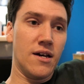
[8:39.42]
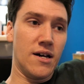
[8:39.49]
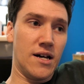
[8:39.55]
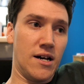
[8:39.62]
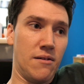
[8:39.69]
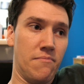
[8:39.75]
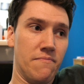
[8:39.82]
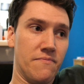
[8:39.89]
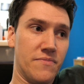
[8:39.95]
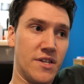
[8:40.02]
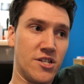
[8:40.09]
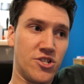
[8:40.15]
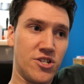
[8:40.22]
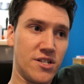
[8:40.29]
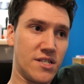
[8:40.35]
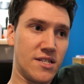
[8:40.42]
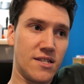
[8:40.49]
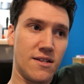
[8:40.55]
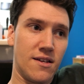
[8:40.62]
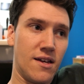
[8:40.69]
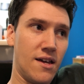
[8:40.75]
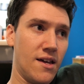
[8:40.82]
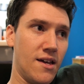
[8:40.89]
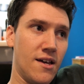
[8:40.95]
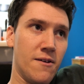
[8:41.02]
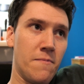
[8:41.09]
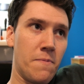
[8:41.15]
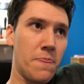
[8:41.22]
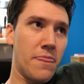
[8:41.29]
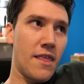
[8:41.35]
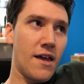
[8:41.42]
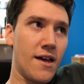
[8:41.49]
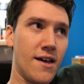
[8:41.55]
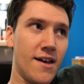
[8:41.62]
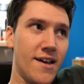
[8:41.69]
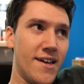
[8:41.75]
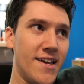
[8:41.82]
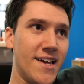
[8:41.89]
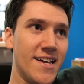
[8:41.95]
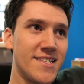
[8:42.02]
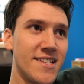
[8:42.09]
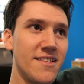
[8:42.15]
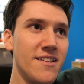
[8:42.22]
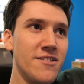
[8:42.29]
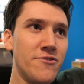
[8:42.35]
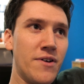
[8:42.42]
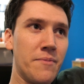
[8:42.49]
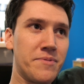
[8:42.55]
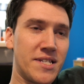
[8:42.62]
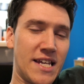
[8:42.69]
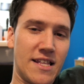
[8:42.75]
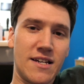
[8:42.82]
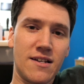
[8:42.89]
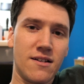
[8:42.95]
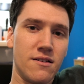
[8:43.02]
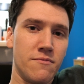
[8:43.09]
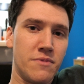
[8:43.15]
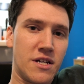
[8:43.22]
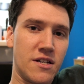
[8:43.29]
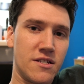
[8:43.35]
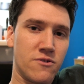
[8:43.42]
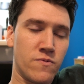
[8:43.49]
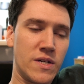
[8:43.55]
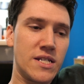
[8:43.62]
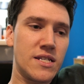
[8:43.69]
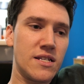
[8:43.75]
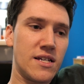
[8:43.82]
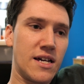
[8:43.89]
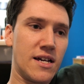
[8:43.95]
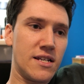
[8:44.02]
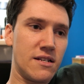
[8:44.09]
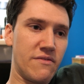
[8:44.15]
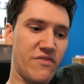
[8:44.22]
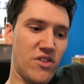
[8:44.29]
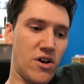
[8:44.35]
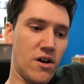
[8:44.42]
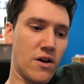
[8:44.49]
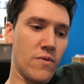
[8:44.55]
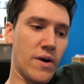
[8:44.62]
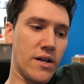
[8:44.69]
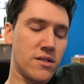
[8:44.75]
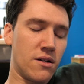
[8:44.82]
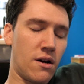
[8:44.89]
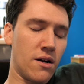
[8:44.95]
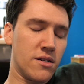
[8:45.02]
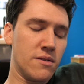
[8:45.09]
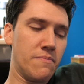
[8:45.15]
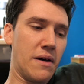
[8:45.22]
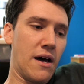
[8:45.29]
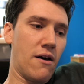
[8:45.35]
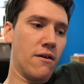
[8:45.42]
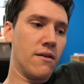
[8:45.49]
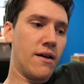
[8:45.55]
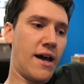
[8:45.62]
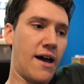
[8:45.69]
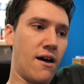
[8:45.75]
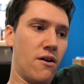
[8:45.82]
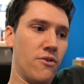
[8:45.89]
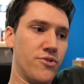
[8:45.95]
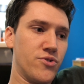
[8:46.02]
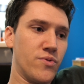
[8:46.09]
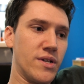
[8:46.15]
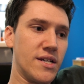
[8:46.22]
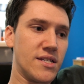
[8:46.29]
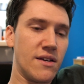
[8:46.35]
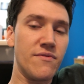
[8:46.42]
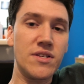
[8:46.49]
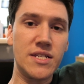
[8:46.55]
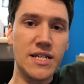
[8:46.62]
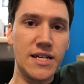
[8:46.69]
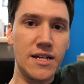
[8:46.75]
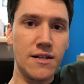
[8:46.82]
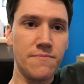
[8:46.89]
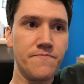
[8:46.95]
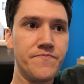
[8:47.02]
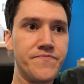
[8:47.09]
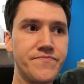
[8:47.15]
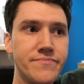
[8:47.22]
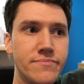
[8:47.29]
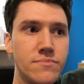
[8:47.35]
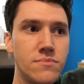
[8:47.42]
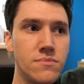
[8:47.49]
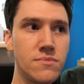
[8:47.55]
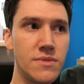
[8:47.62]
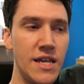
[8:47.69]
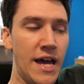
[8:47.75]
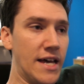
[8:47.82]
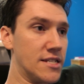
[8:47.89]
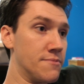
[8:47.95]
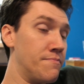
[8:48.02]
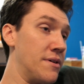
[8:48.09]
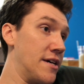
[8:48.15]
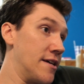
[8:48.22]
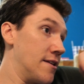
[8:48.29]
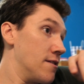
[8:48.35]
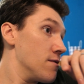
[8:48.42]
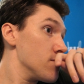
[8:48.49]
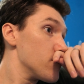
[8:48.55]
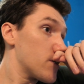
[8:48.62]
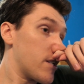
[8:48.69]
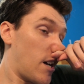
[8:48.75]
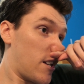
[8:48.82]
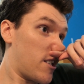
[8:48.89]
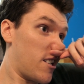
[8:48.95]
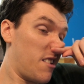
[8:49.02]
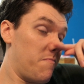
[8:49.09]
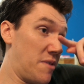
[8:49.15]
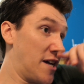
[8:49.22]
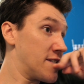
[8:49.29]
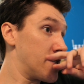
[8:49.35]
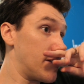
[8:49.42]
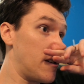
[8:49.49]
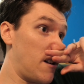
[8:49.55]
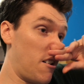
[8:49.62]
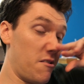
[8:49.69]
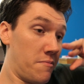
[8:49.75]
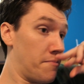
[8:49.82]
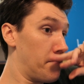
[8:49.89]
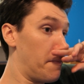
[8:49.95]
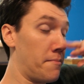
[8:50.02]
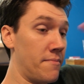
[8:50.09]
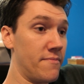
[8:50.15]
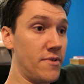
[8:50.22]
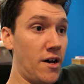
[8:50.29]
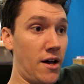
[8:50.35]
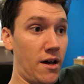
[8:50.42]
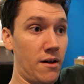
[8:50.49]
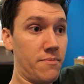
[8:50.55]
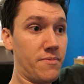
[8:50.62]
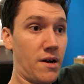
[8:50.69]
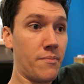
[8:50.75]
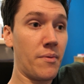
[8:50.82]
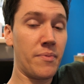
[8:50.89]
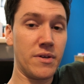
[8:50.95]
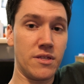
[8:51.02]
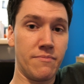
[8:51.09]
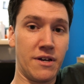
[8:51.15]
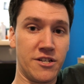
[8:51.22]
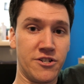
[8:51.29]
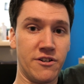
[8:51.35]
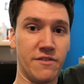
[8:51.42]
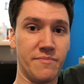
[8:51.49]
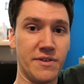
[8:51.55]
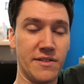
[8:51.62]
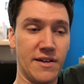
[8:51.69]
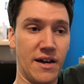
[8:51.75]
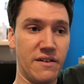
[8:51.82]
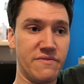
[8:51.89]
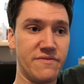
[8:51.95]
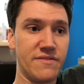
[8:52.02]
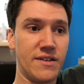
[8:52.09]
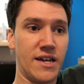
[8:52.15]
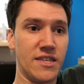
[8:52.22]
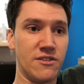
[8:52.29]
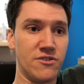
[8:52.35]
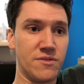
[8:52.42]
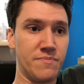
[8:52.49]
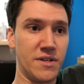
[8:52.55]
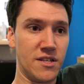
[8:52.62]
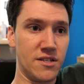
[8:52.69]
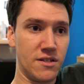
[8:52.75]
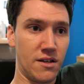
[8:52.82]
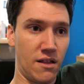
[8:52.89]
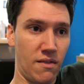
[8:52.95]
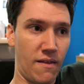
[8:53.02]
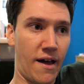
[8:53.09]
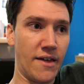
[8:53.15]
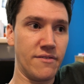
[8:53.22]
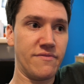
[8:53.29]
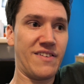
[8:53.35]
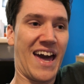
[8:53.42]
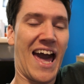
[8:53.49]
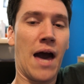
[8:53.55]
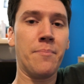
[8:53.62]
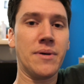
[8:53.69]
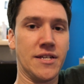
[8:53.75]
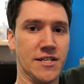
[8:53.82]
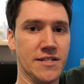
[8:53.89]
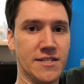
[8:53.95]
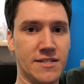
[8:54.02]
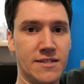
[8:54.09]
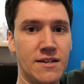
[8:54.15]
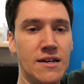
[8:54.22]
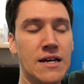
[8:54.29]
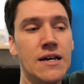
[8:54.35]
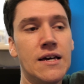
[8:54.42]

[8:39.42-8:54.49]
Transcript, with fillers: um, it's just it's a little upsetting because recently I did a vlog where I talked about how 2017 has been such an amazing year, uh, probably the best year of my life, and there's been a lot of happiness.